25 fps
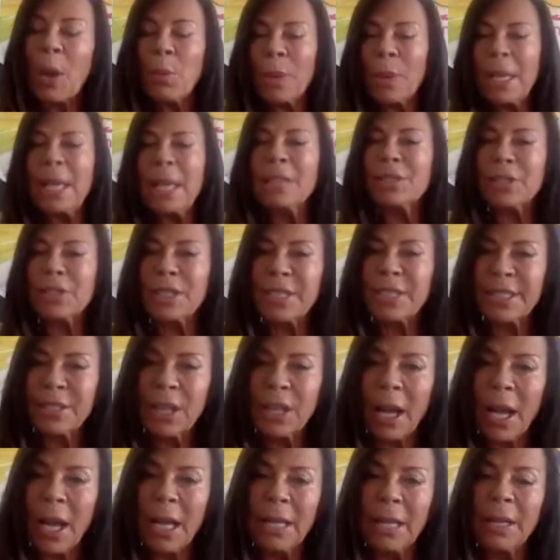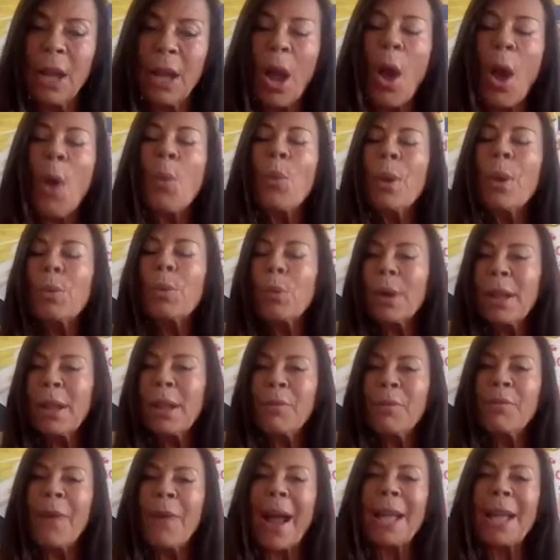we had just done, we were
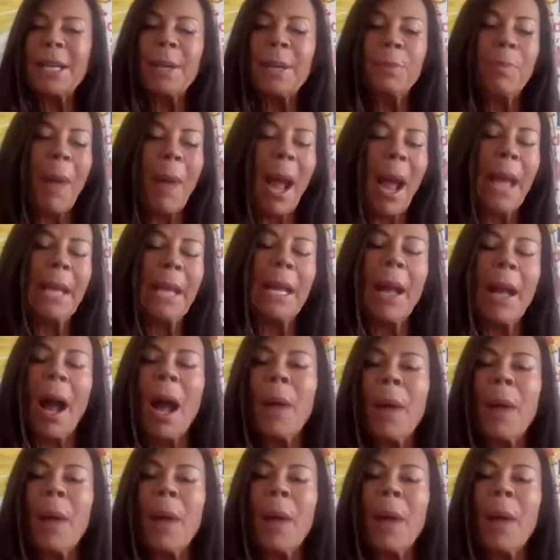invited by